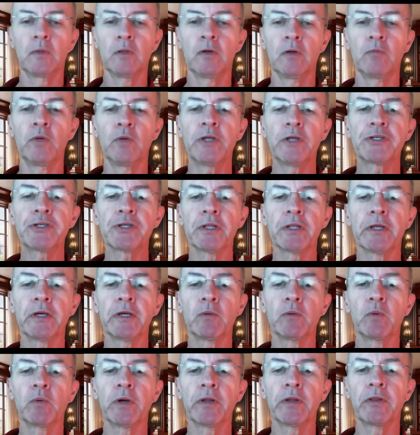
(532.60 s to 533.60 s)
originally
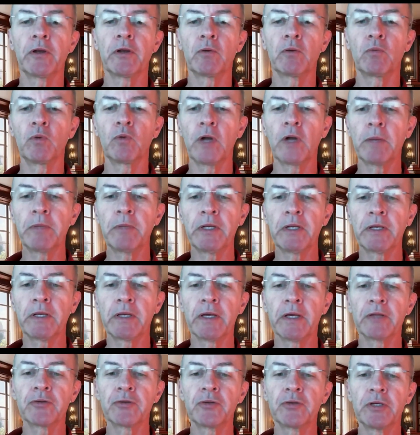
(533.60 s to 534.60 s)
where they're rubbing
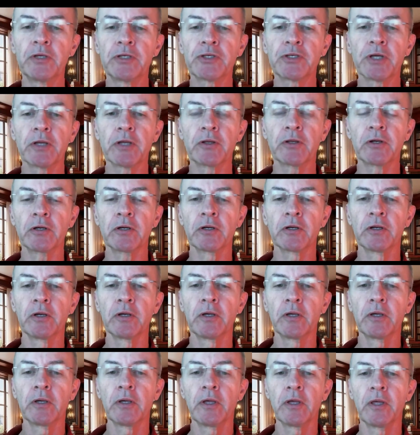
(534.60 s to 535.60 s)
against each other,
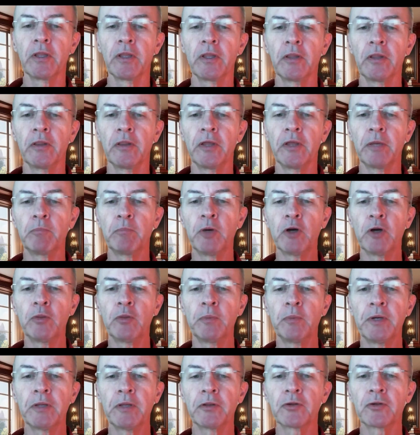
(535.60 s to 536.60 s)
they'd both
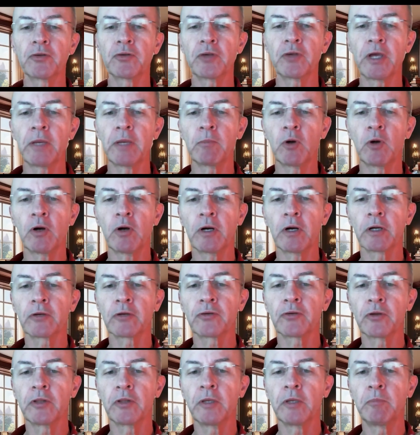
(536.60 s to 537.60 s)
be in the same arc.
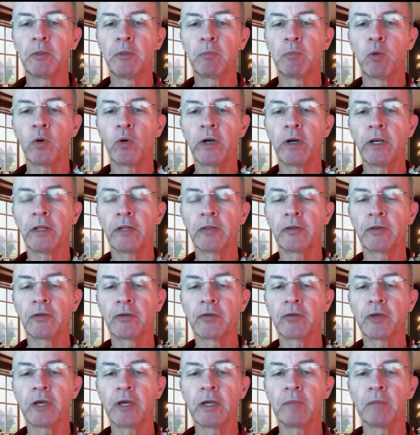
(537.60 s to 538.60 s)
So they'd be pointing at the
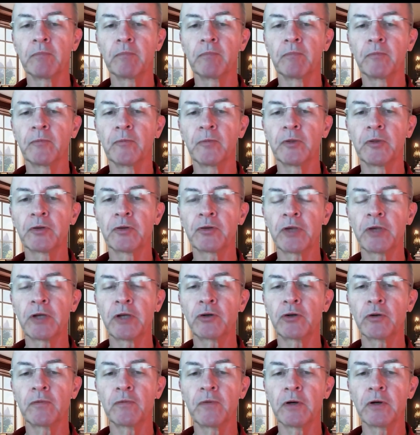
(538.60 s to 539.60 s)
same
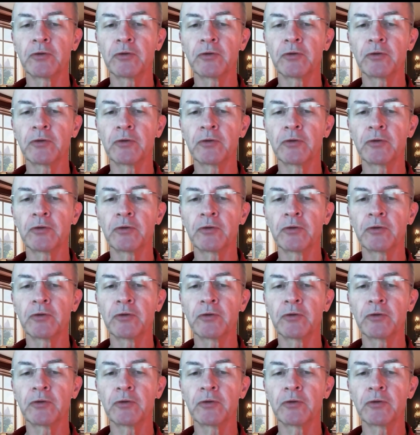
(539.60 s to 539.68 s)
center of a